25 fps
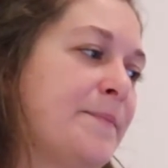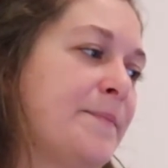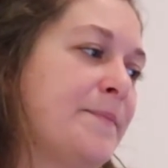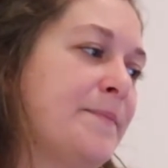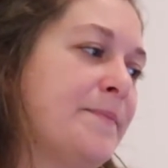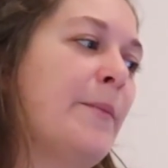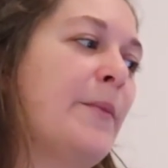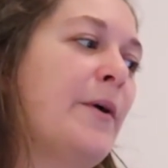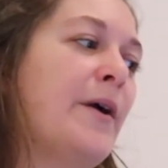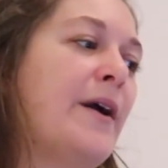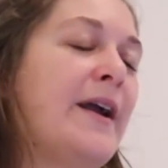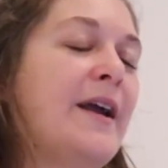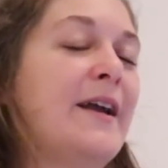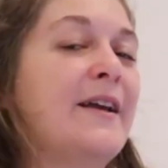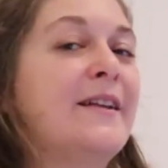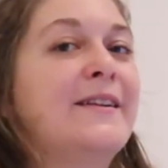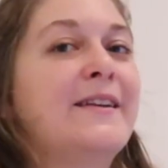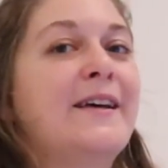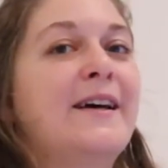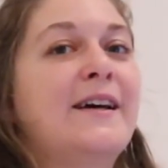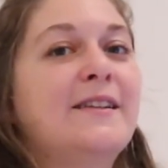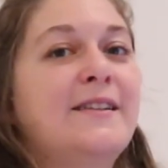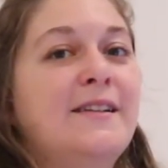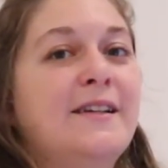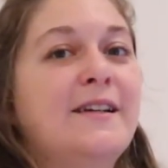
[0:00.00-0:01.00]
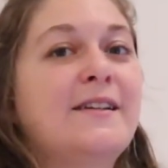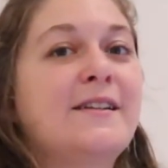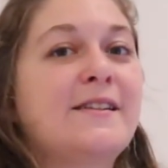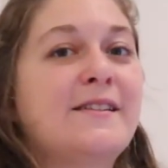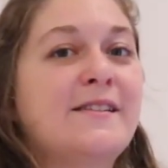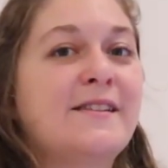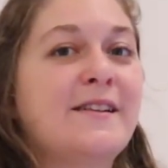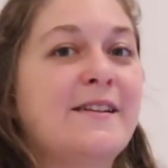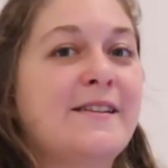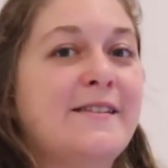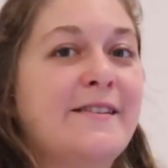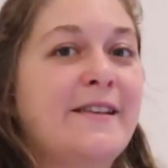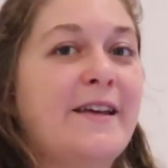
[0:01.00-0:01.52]
Number 8, I think
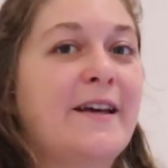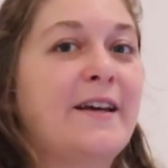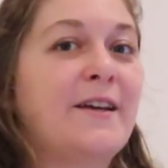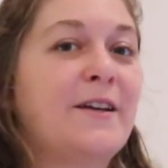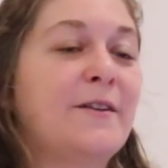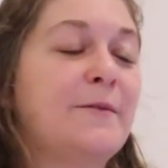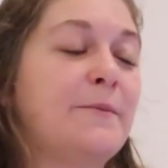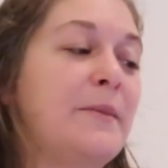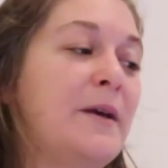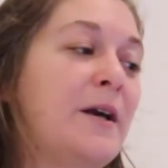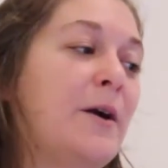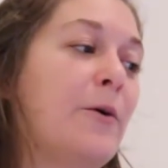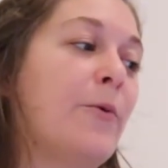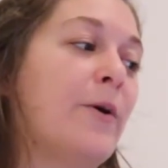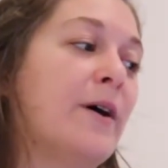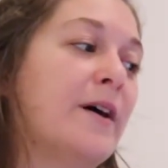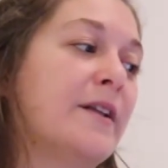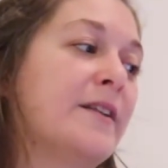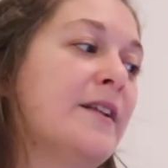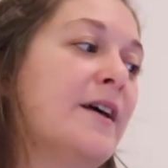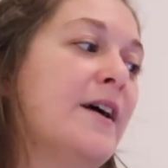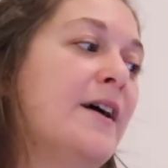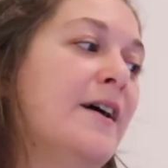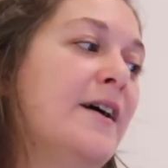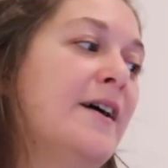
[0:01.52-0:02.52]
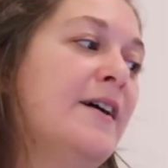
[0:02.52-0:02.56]
it's the second big one.